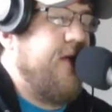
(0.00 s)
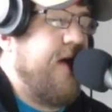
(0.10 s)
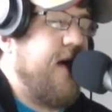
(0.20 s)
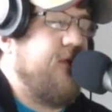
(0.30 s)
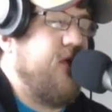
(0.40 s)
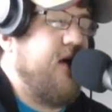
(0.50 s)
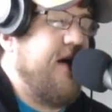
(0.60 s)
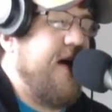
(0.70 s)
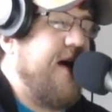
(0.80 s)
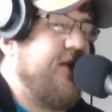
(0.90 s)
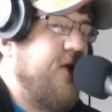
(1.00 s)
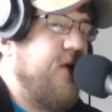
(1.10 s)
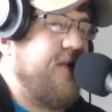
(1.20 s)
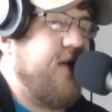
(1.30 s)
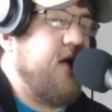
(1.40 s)
I got for you today. As
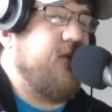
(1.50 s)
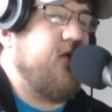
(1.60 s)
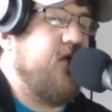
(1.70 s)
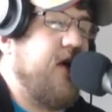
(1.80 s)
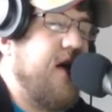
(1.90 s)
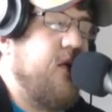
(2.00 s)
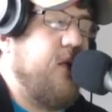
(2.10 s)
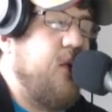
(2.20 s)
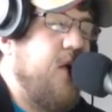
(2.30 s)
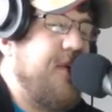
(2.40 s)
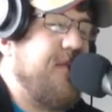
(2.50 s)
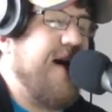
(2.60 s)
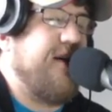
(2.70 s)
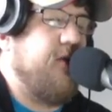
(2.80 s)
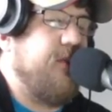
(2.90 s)
always, thank you for tuning in. We will be
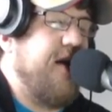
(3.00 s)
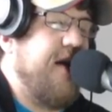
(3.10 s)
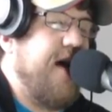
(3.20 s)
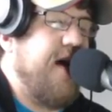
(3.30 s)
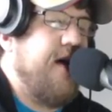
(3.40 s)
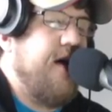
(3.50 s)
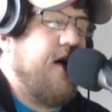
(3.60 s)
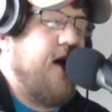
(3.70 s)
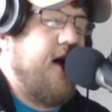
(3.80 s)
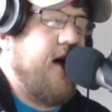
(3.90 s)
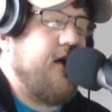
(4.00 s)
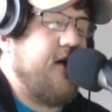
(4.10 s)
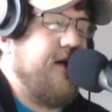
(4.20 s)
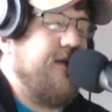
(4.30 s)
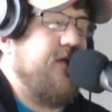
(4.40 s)
back on Monday to
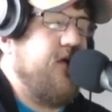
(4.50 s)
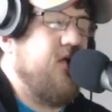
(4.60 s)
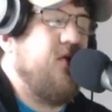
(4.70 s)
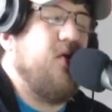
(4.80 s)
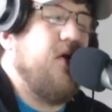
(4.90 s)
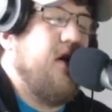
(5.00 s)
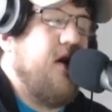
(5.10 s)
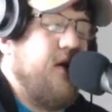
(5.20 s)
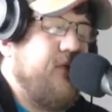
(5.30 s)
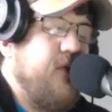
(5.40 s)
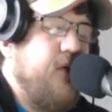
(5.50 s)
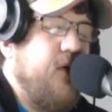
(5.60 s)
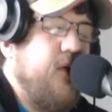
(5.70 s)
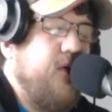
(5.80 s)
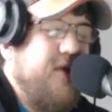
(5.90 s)
give you a
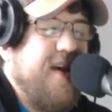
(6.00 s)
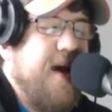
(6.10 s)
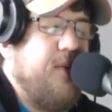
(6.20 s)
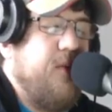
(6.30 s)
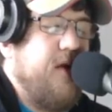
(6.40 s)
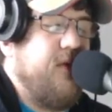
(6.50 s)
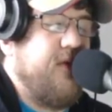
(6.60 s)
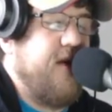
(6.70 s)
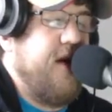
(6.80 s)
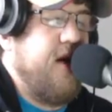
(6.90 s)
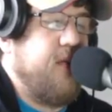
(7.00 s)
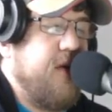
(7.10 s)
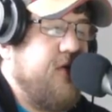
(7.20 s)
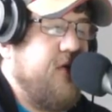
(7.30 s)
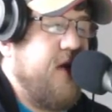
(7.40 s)
full recap of Week 15, help
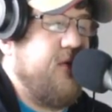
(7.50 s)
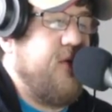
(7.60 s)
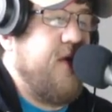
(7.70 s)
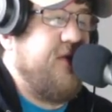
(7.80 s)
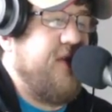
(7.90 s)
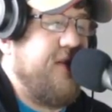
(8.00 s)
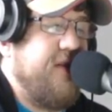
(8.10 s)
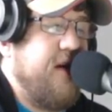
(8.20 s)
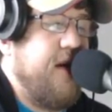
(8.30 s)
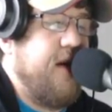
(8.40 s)
get you ready for Week 16.